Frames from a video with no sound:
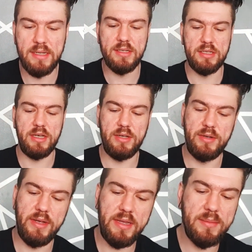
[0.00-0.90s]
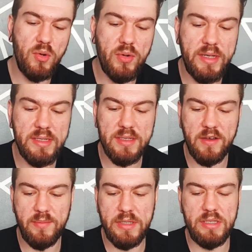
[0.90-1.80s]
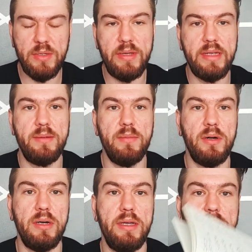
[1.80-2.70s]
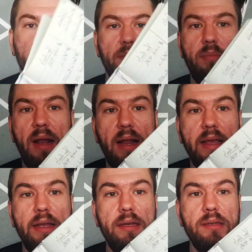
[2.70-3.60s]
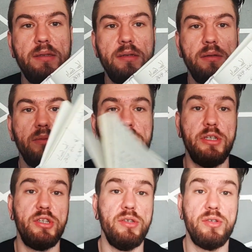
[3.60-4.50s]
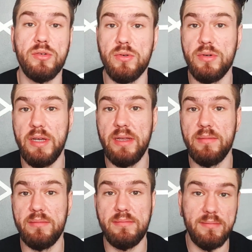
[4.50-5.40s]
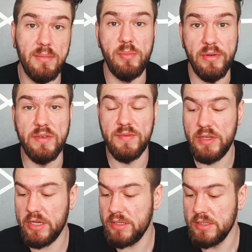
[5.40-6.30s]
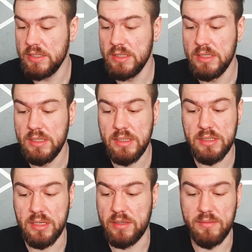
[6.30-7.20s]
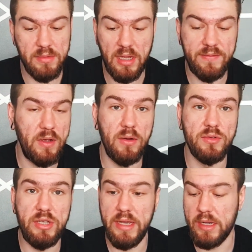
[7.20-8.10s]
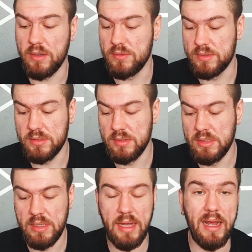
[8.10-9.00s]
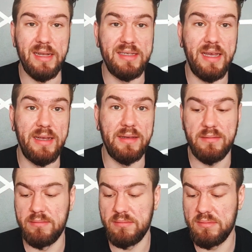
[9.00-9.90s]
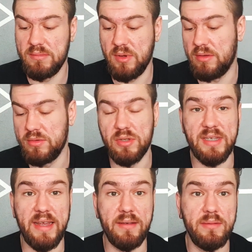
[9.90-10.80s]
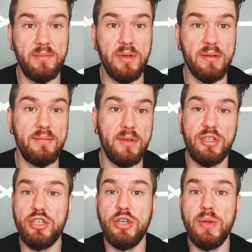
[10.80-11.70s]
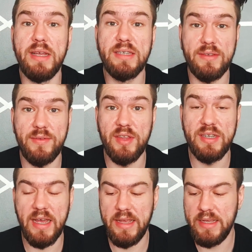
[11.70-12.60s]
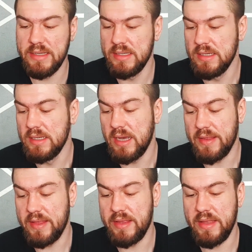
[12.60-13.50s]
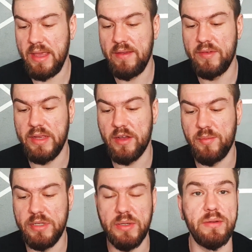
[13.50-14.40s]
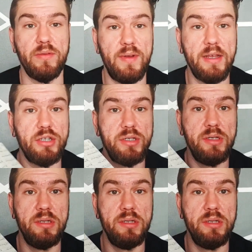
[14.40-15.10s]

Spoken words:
So in the mornings, I've been doing my planning, which you saw in my previous video. So life goals, year goals, and 10, well, not 10, but a to-do list for the day. And then in the evening, I've been doing reflection.